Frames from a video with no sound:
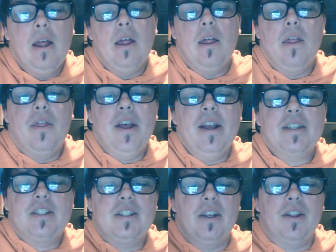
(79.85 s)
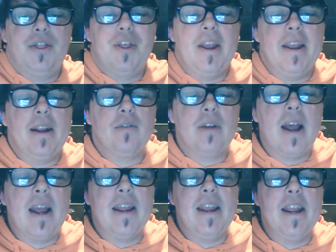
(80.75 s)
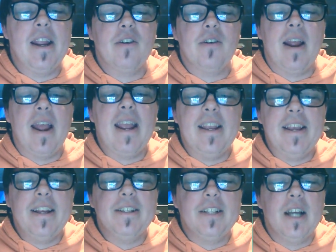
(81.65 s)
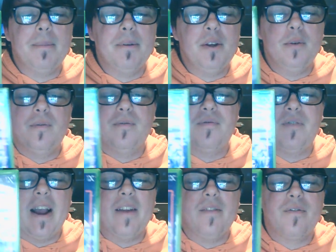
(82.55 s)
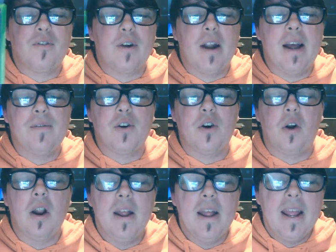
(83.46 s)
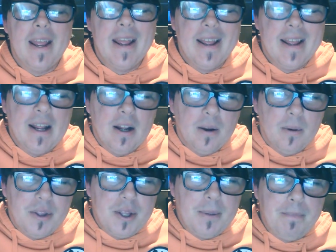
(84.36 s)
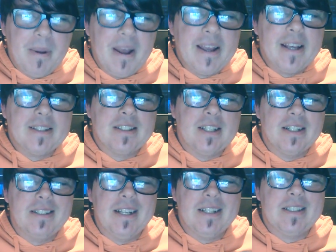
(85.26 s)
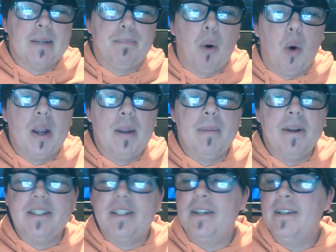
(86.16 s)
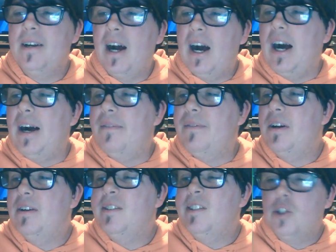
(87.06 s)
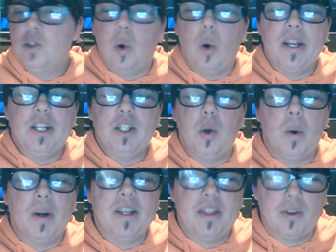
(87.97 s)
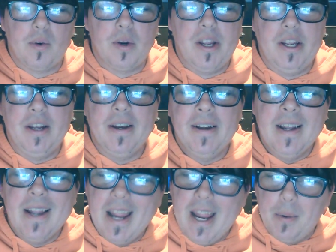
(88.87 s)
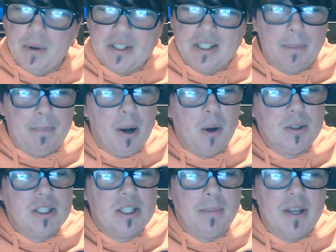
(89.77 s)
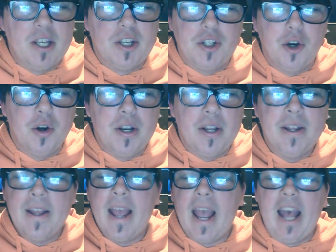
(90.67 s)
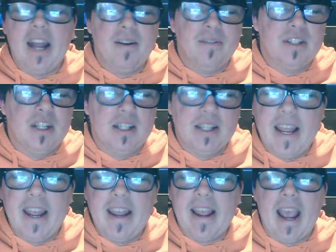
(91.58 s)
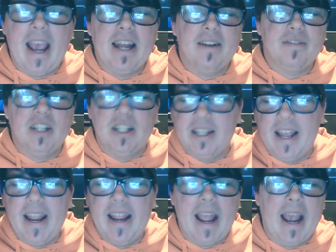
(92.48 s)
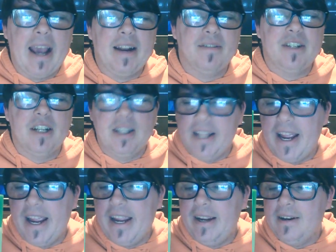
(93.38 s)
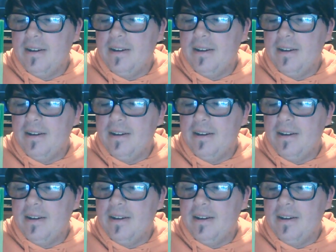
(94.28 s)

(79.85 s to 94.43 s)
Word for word: This thing right here, AEW Fight Forever. The biggest disappointment of 2023. It was supposed to be good out of delay, out of delay, out of delay,